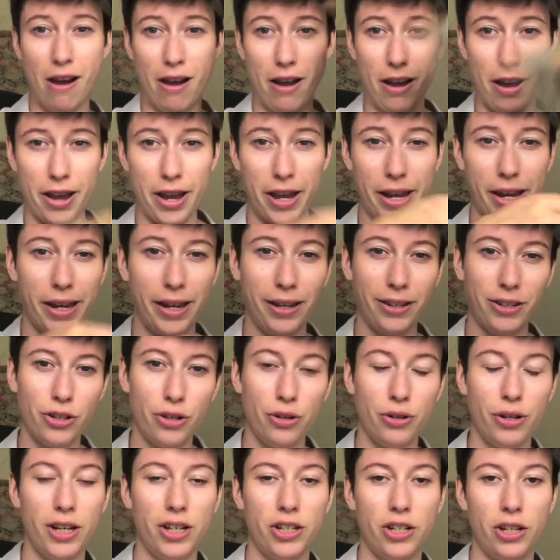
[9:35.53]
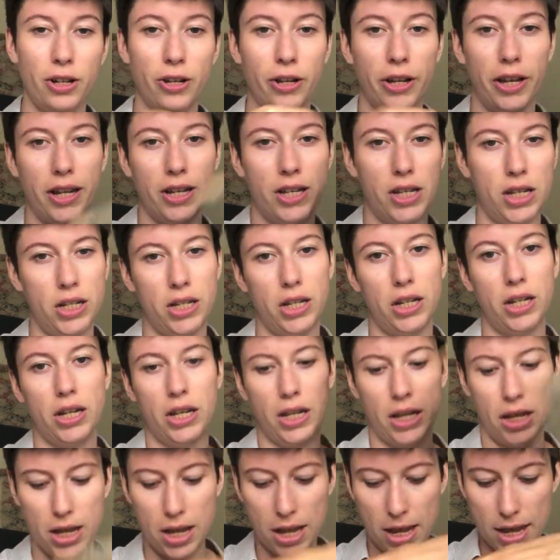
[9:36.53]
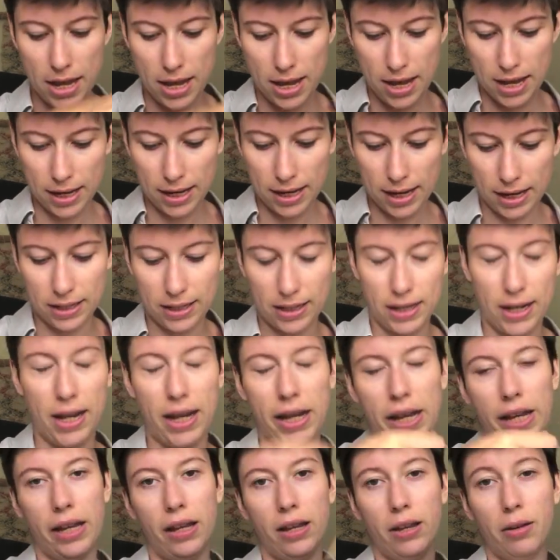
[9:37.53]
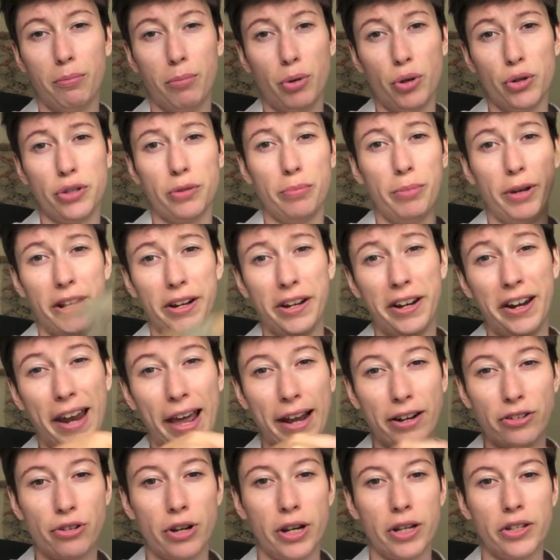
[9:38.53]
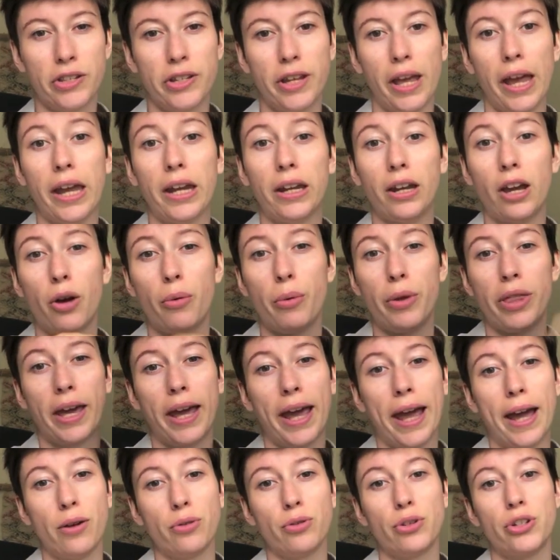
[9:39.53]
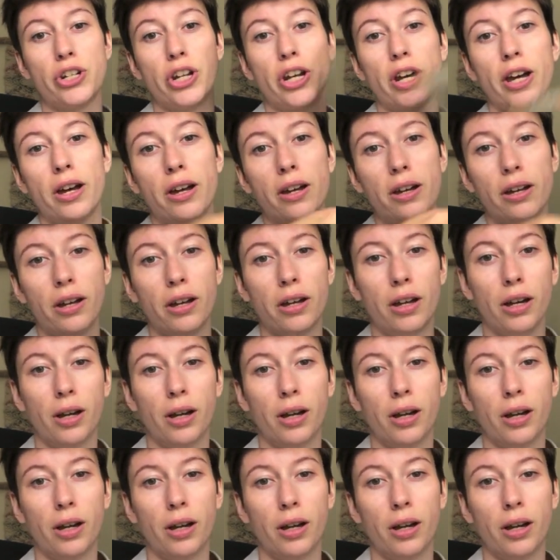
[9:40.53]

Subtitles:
I do need to look into getting possibly an electric skeiner with a counter,